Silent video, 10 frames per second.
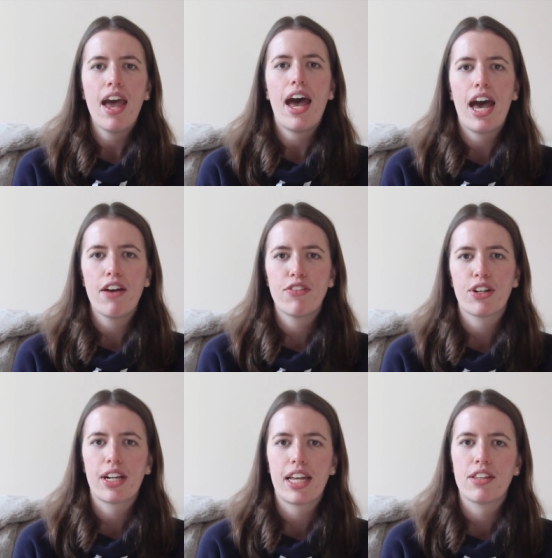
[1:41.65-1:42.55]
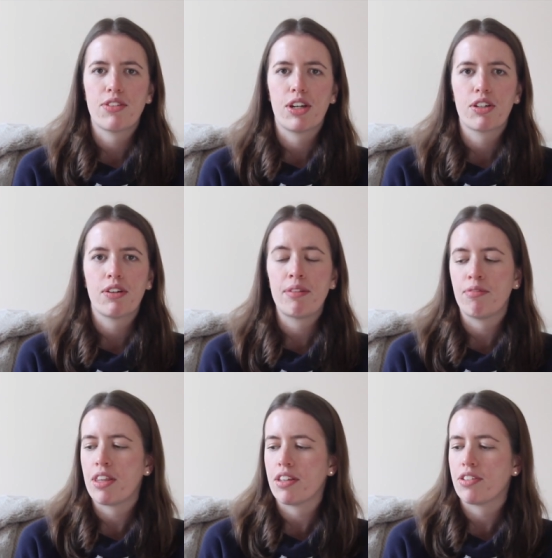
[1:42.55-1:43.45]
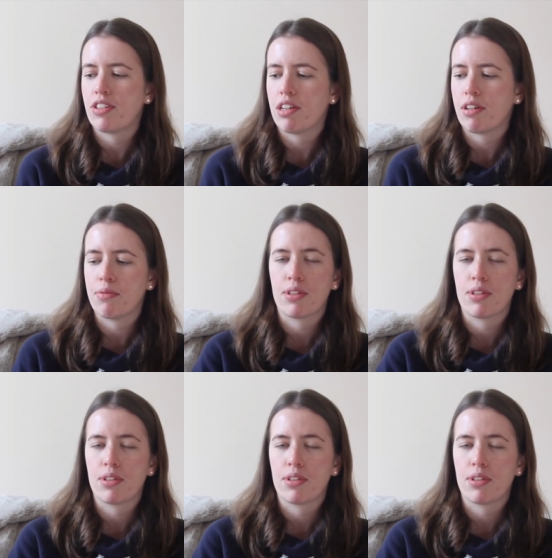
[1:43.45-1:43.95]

After a cleanser, I go in with a serum